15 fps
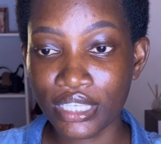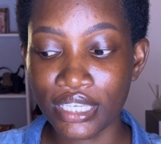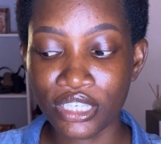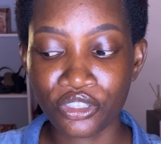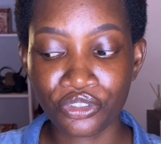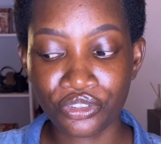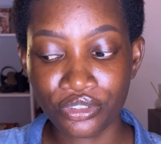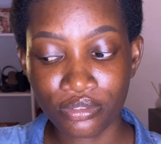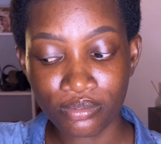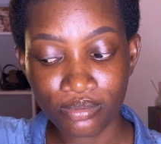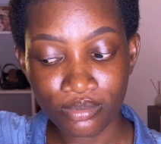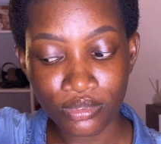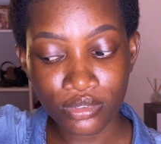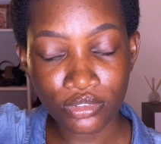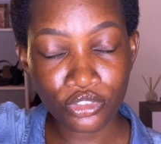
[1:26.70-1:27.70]
in
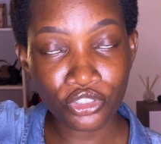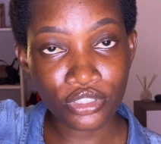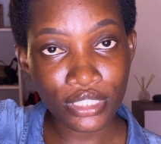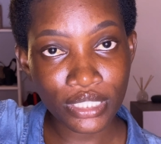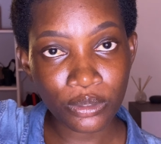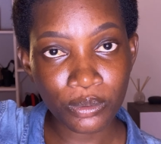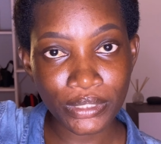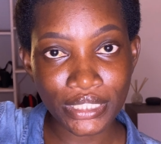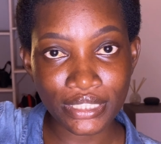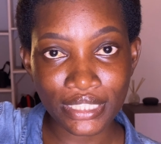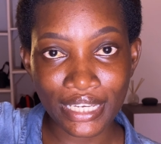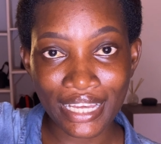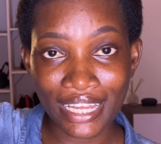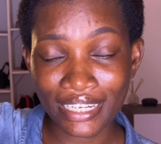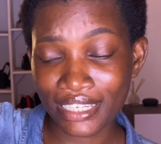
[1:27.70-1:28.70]
Chi, which is a
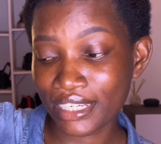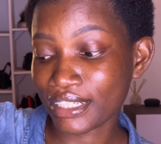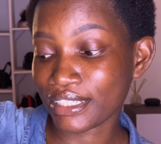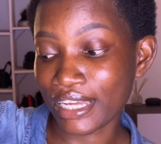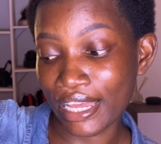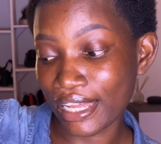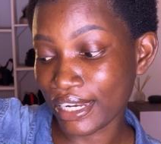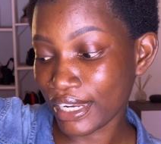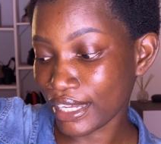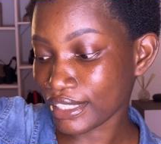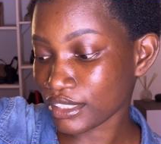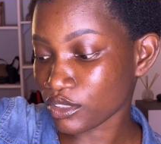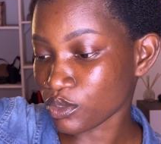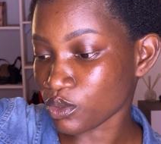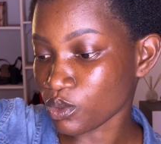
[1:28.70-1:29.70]
Ghanaian
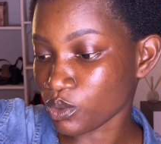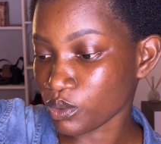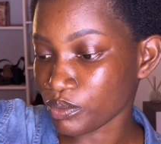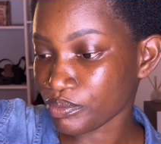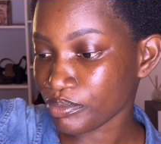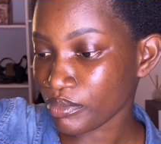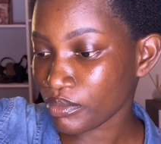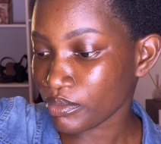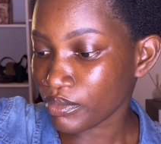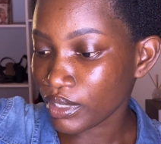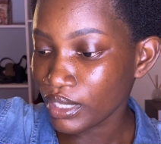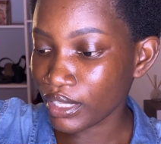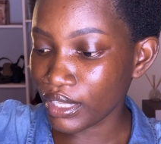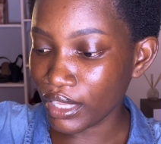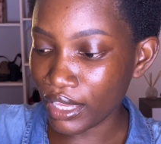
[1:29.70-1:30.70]
dialect. So
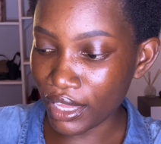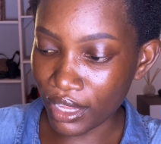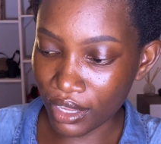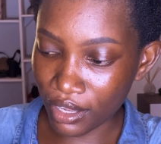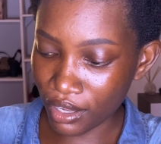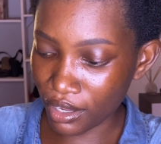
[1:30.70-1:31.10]
yeah,